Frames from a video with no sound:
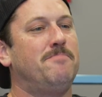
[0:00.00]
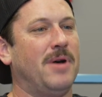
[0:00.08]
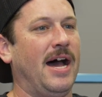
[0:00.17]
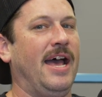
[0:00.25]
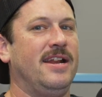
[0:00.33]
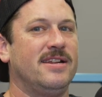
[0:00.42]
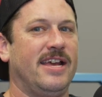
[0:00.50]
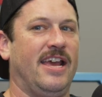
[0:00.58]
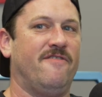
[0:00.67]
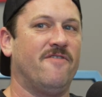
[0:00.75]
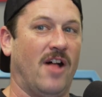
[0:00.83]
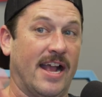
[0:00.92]
But
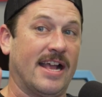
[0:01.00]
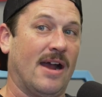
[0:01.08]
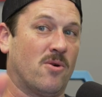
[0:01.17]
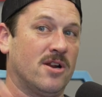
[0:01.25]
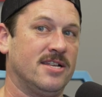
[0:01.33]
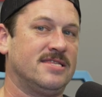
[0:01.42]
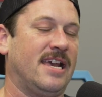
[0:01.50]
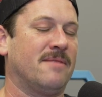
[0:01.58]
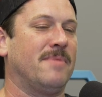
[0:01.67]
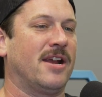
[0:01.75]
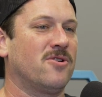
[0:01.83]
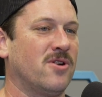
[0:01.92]
if I were to
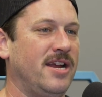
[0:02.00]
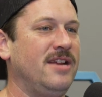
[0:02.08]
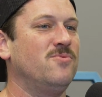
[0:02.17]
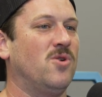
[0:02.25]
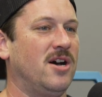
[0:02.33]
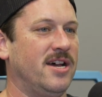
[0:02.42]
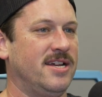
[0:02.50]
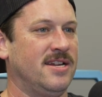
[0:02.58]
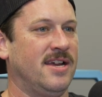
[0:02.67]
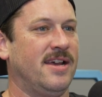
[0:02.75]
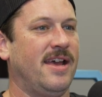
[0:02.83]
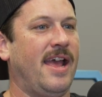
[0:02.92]
take my green
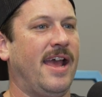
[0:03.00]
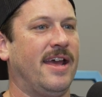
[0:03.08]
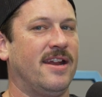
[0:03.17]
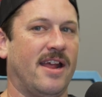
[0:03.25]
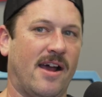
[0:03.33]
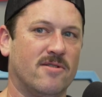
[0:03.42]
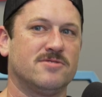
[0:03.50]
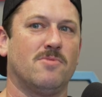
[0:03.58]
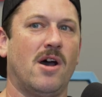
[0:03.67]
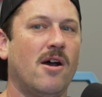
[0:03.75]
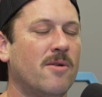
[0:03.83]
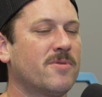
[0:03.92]
one and I'm
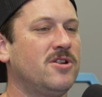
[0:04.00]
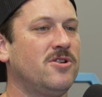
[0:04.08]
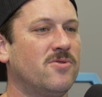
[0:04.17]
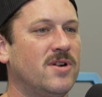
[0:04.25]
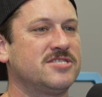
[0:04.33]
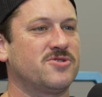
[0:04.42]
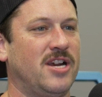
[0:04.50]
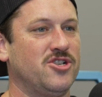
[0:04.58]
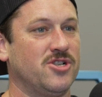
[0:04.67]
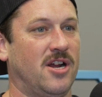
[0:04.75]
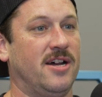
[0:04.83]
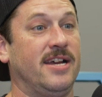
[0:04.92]
going to do a
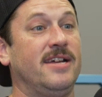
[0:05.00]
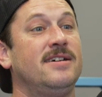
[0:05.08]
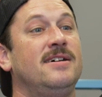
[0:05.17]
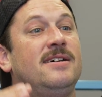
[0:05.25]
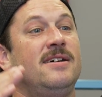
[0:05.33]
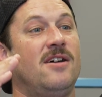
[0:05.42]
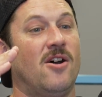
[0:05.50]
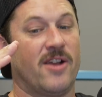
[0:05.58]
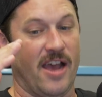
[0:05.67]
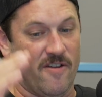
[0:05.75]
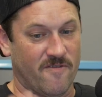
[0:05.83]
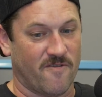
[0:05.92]
restoration on it.
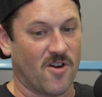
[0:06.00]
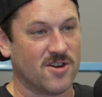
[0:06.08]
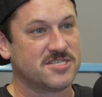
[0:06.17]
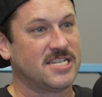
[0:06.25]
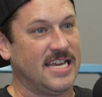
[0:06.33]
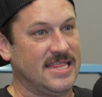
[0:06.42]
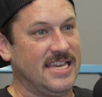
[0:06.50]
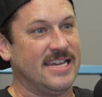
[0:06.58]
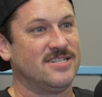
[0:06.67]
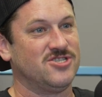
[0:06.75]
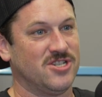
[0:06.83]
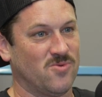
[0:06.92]
Okay, first get the
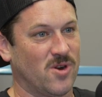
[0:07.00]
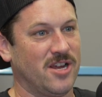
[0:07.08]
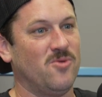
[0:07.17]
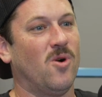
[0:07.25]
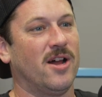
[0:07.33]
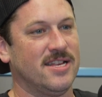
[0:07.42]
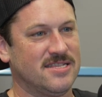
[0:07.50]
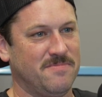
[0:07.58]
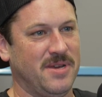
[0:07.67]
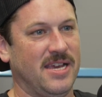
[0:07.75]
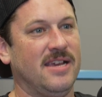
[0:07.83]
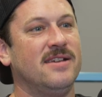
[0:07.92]
engine where you want it to
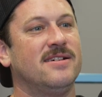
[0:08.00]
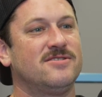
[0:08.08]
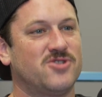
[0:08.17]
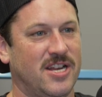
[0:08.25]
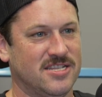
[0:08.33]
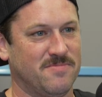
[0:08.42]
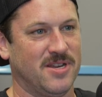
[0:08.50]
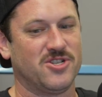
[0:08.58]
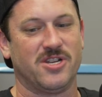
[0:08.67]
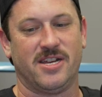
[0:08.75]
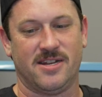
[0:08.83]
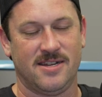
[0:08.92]
be,
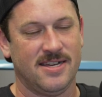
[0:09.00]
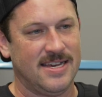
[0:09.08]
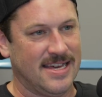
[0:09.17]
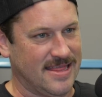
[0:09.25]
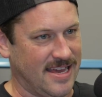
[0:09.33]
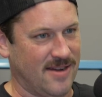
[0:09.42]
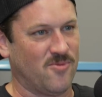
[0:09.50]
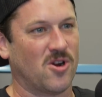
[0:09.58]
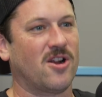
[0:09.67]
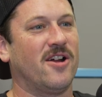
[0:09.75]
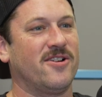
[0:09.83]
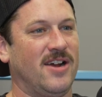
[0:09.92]
transmission, then
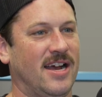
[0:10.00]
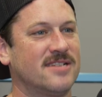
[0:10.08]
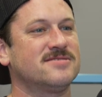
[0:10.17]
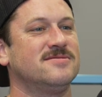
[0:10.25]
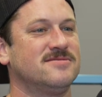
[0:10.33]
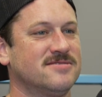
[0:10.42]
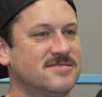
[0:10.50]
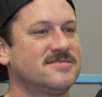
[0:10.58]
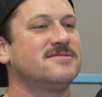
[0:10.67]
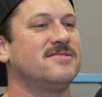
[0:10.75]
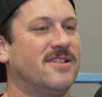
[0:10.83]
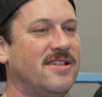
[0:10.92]
work on your
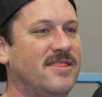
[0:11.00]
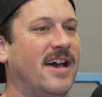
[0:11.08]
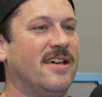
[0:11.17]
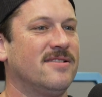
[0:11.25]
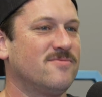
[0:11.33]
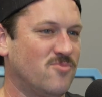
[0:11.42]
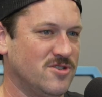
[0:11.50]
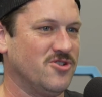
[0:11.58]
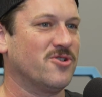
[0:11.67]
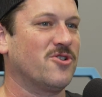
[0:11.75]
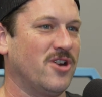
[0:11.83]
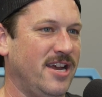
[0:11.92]
axles. Would
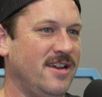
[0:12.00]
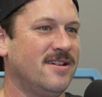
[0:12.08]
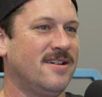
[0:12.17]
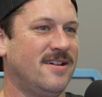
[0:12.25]
you agree?